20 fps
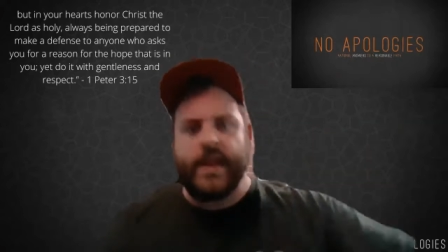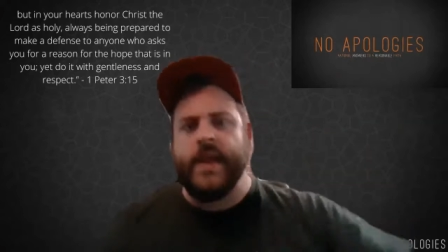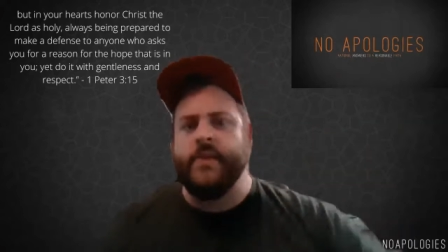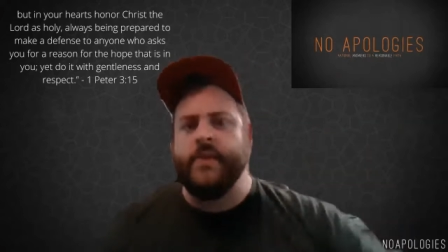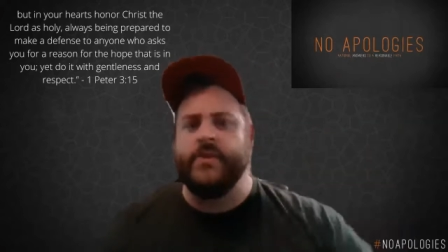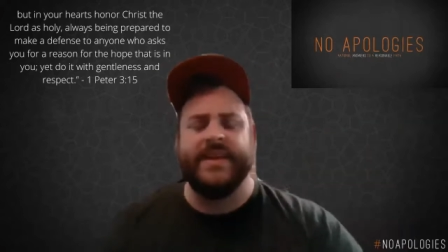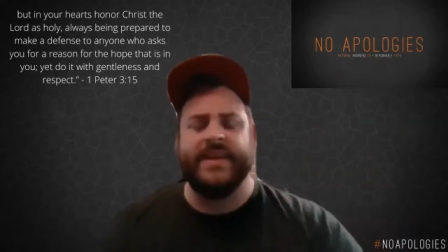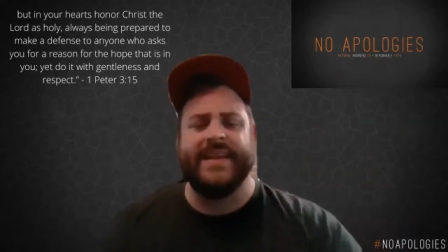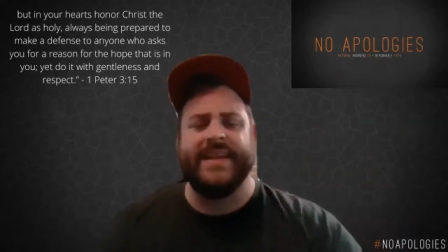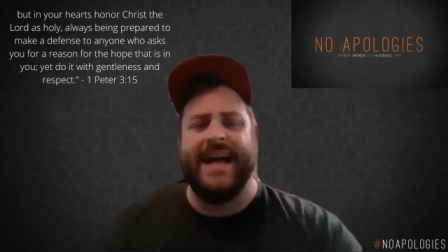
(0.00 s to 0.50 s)

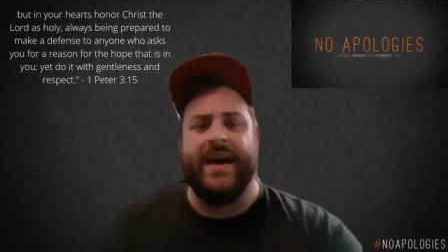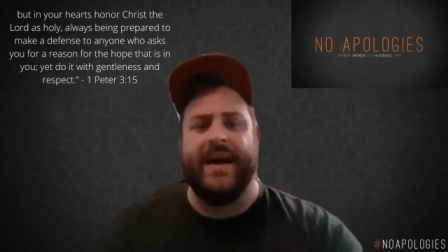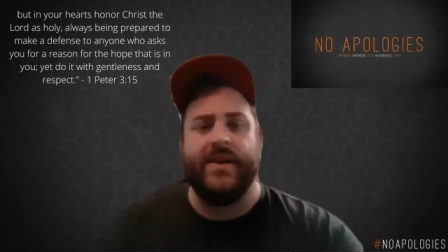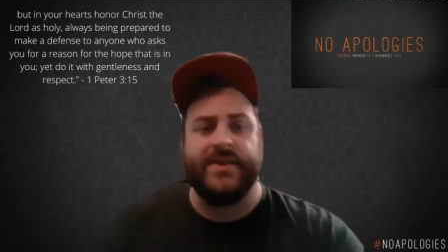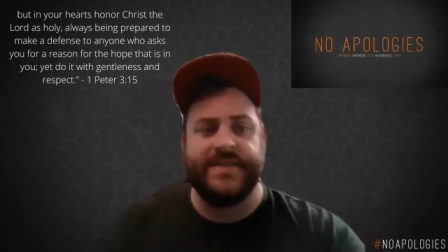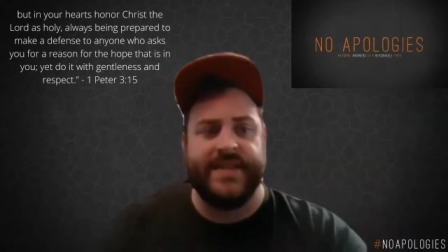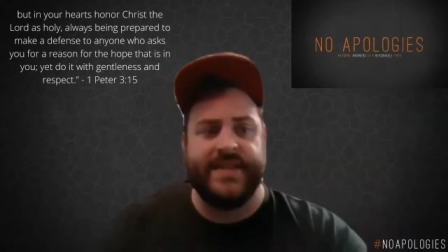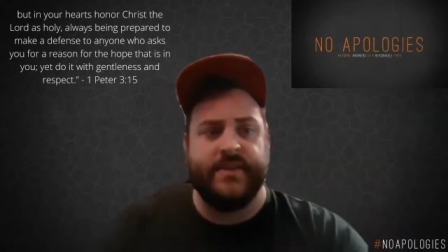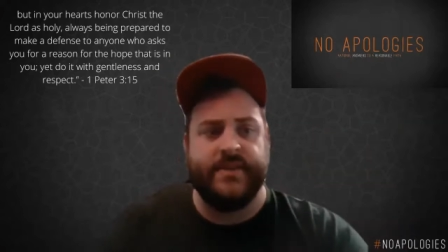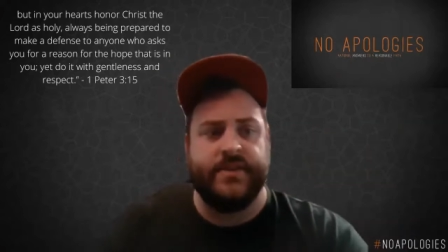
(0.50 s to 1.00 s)
everything that
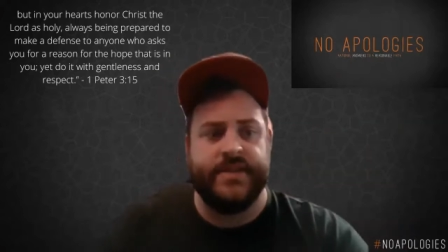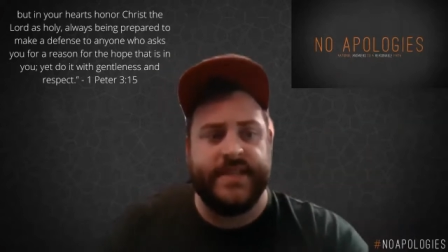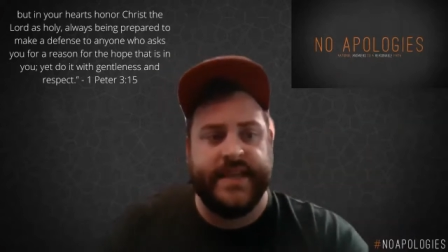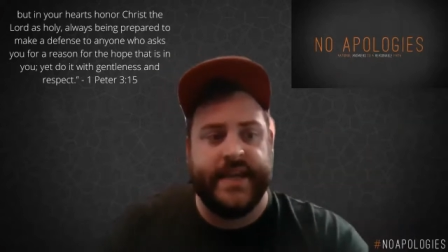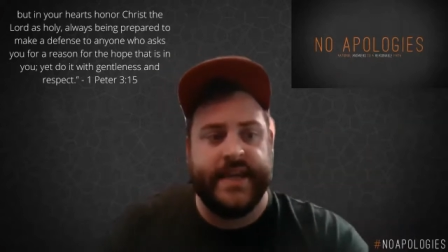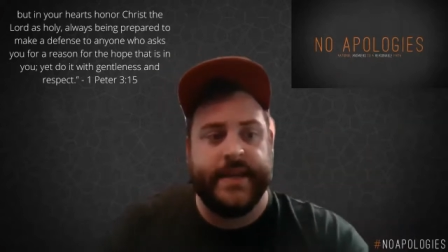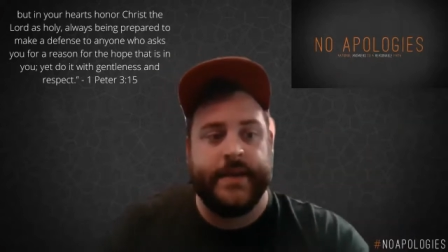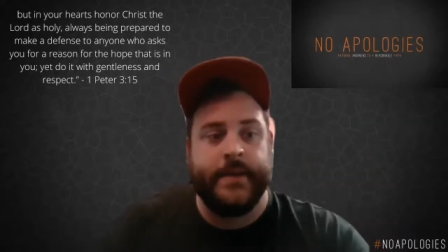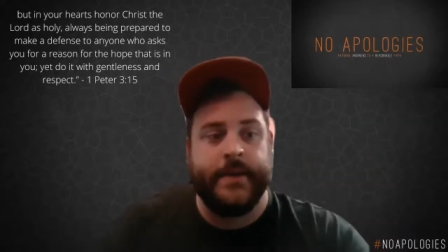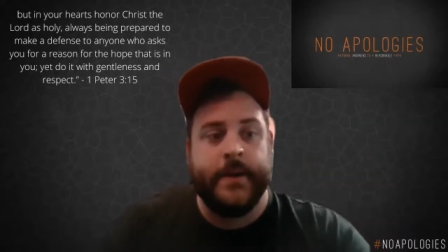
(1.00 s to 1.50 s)
Alexander
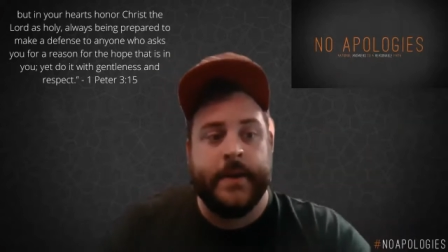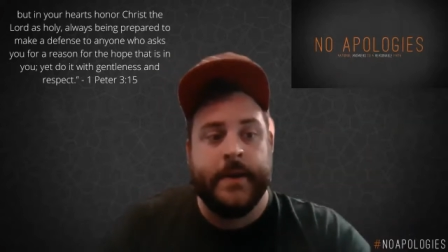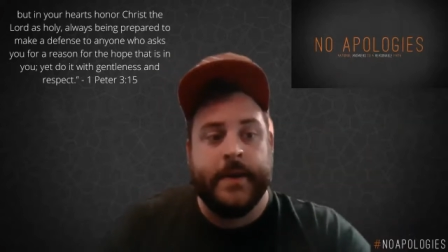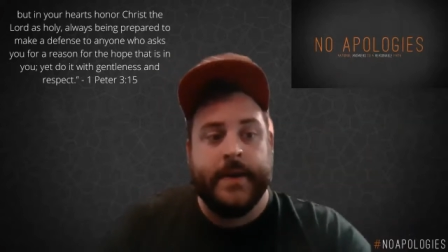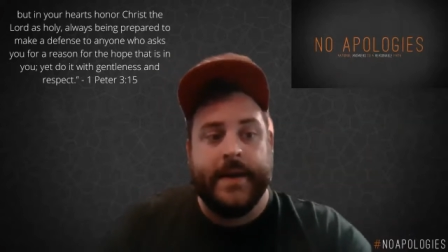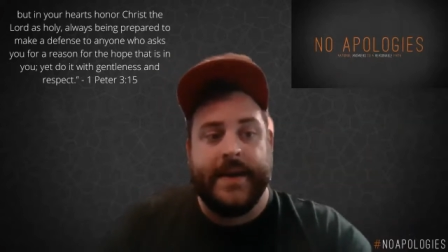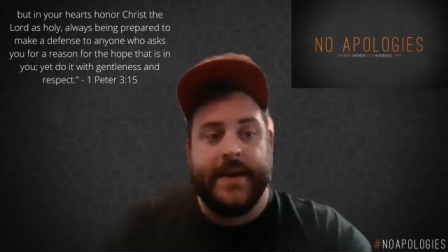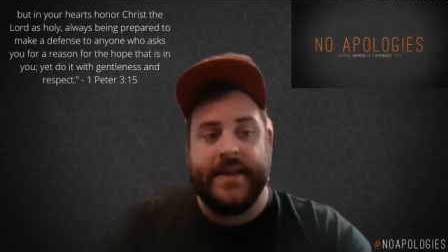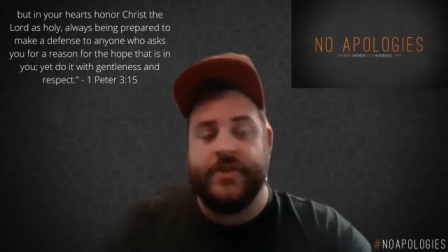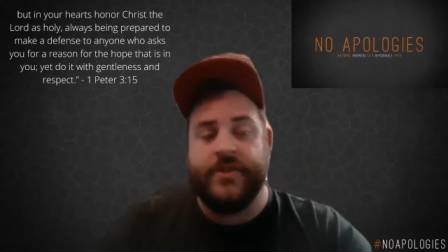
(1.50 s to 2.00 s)
did.
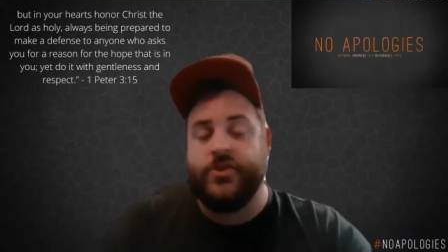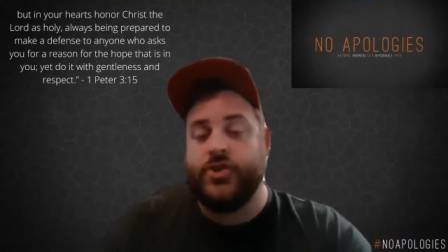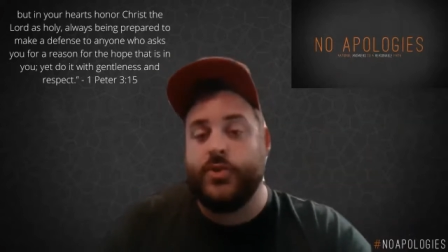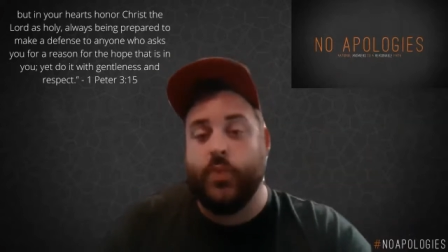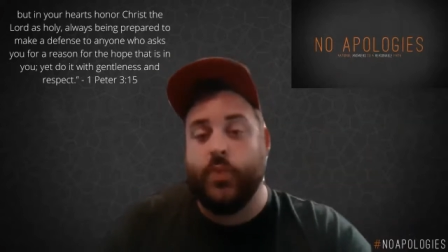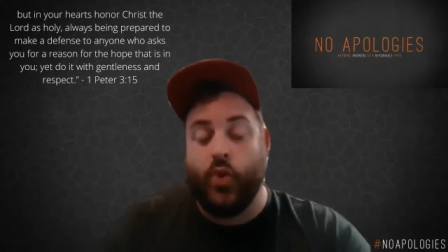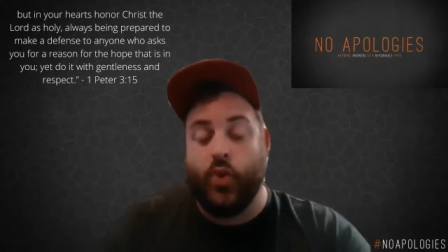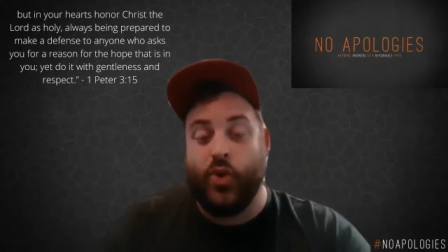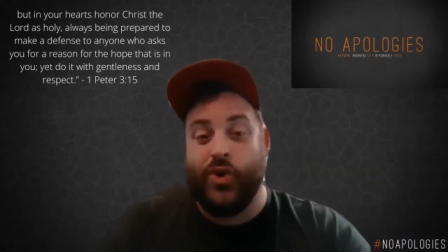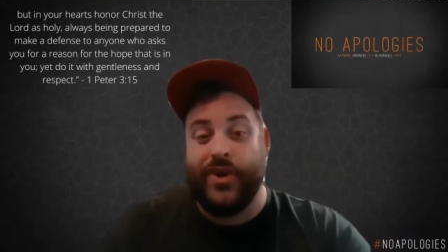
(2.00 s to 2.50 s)
And yet there's
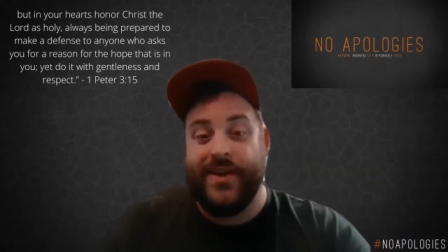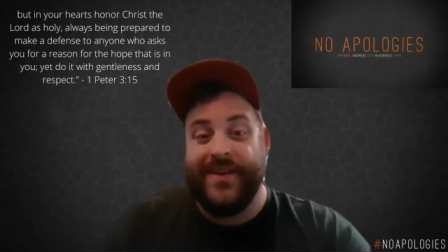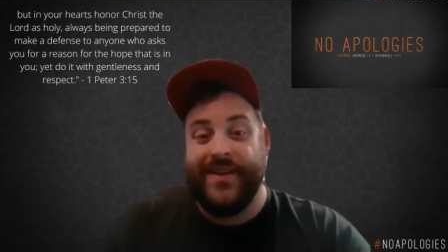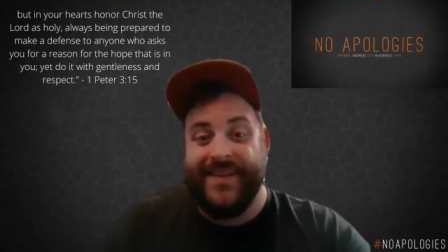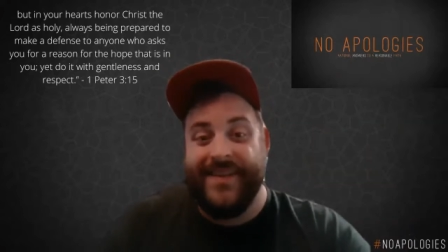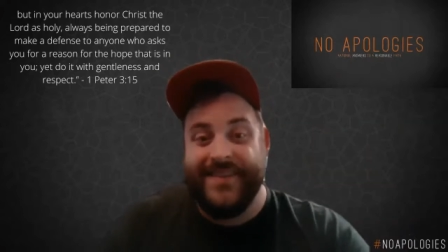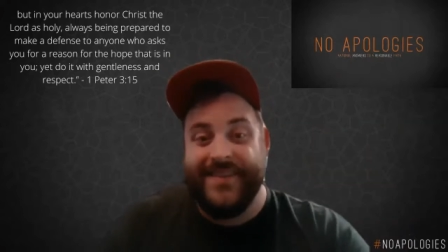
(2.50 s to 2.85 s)
more